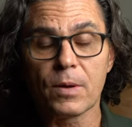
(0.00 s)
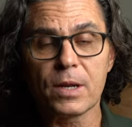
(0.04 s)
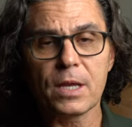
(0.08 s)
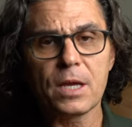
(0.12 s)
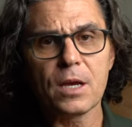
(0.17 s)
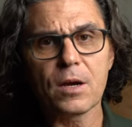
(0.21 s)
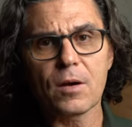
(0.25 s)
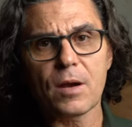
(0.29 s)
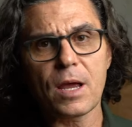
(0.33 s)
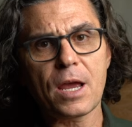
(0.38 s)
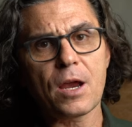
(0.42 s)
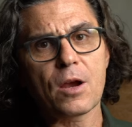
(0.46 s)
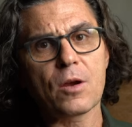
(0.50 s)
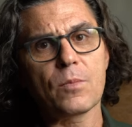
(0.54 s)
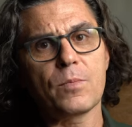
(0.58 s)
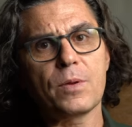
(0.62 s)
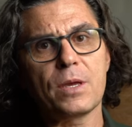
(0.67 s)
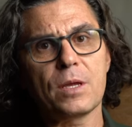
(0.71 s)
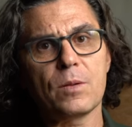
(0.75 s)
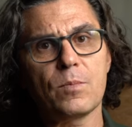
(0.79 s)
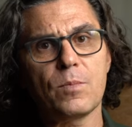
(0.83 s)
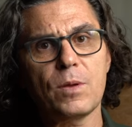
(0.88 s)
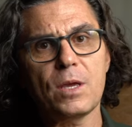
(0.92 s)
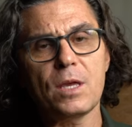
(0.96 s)
But here,
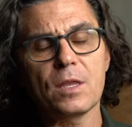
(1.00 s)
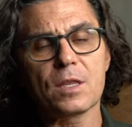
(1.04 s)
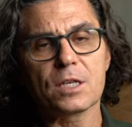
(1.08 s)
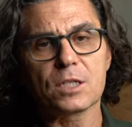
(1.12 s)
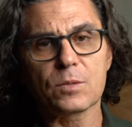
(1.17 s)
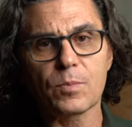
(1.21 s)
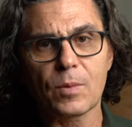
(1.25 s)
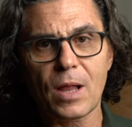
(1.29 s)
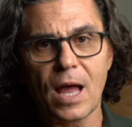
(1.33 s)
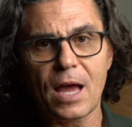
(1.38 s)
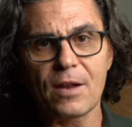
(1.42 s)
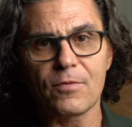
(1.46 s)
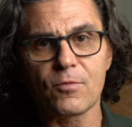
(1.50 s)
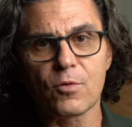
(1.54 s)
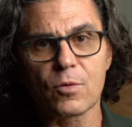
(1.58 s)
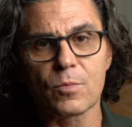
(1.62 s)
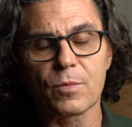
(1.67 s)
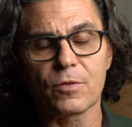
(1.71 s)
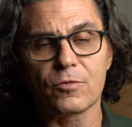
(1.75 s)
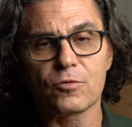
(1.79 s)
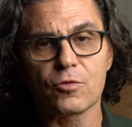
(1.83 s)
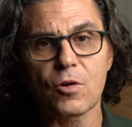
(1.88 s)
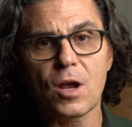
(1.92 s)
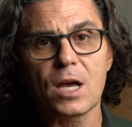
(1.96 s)
Airbnb, this
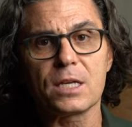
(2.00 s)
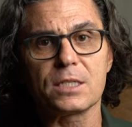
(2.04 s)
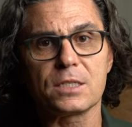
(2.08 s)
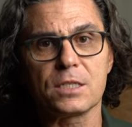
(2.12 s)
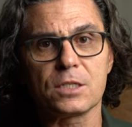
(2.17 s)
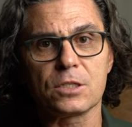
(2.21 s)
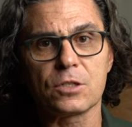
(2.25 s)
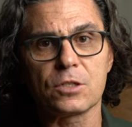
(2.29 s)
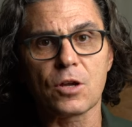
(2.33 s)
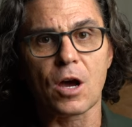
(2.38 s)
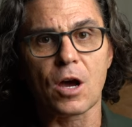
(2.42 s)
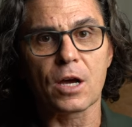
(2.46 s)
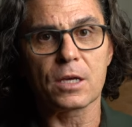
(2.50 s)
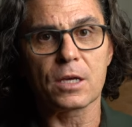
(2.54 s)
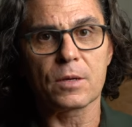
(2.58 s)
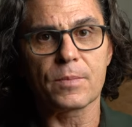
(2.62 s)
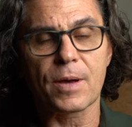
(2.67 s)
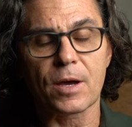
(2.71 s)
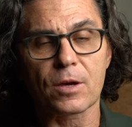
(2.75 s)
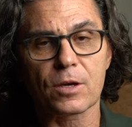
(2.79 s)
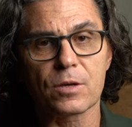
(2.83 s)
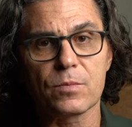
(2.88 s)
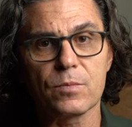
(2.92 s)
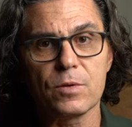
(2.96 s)
platform of trust, is talking
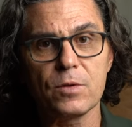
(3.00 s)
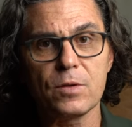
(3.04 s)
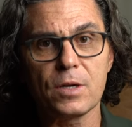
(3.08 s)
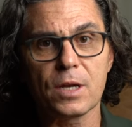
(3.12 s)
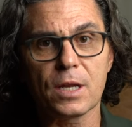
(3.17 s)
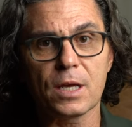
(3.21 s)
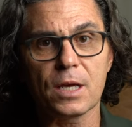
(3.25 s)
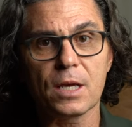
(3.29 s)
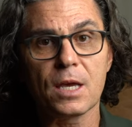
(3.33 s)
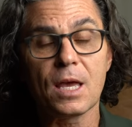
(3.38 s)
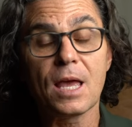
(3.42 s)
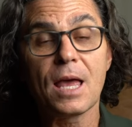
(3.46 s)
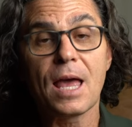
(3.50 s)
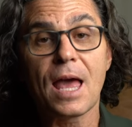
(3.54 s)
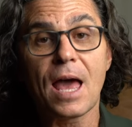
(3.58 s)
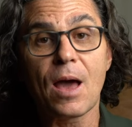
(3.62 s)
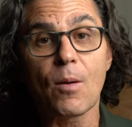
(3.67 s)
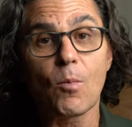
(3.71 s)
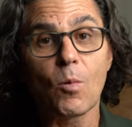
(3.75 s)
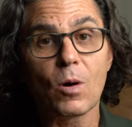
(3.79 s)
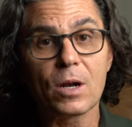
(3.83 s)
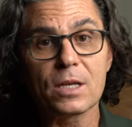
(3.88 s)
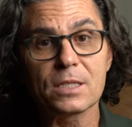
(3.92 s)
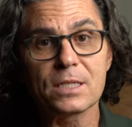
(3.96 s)
about community.
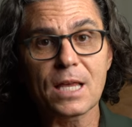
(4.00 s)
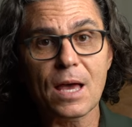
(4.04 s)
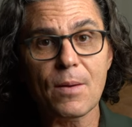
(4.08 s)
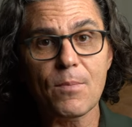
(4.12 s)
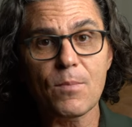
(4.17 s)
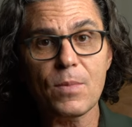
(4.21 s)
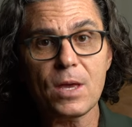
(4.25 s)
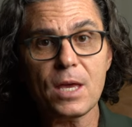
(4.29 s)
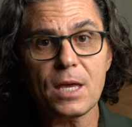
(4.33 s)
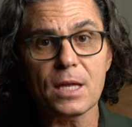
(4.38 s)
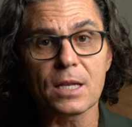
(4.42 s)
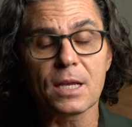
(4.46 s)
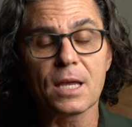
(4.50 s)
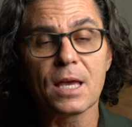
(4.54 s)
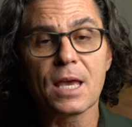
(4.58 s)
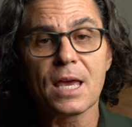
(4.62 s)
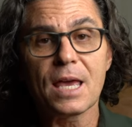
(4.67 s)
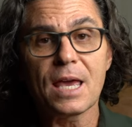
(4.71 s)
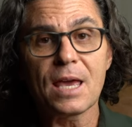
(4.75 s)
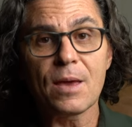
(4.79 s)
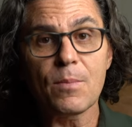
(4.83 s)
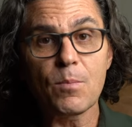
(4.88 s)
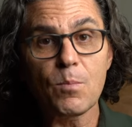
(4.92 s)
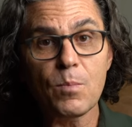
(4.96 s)
And what does that mean?
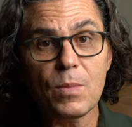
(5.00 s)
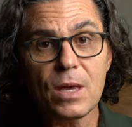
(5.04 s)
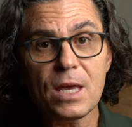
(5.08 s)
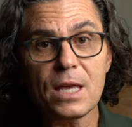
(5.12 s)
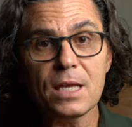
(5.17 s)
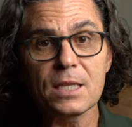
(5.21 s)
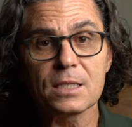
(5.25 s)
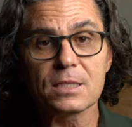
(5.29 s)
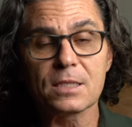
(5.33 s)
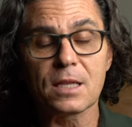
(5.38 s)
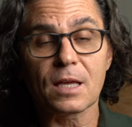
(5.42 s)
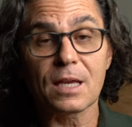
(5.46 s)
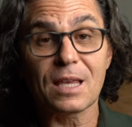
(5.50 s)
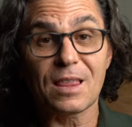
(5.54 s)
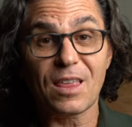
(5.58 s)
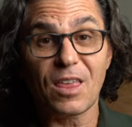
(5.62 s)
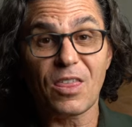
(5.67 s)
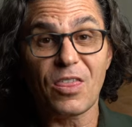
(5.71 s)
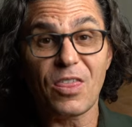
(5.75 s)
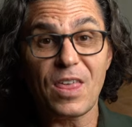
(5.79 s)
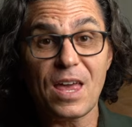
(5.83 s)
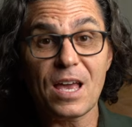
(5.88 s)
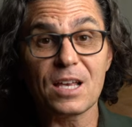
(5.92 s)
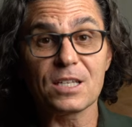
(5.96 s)
It means like the
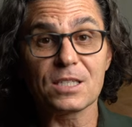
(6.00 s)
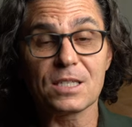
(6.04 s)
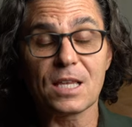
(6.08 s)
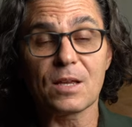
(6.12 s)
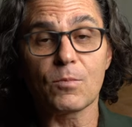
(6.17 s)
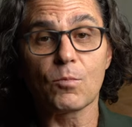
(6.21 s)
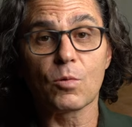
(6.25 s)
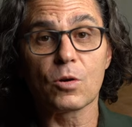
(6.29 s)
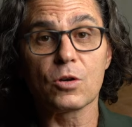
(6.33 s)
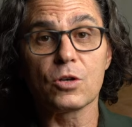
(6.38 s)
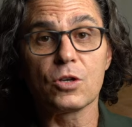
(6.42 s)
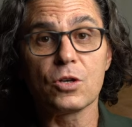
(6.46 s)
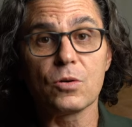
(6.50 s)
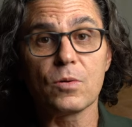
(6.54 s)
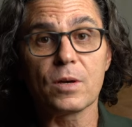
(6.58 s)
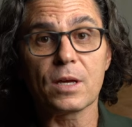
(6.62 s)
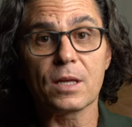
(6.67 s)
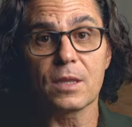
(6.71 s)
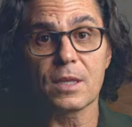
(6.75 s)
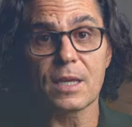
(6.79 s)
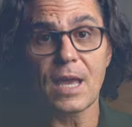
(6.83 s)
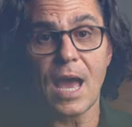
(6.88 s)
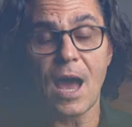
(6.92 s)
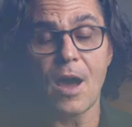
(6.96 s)
things that we're
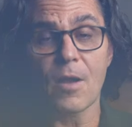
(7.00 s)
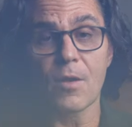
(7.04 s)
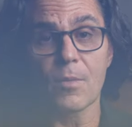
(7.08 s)
doing at the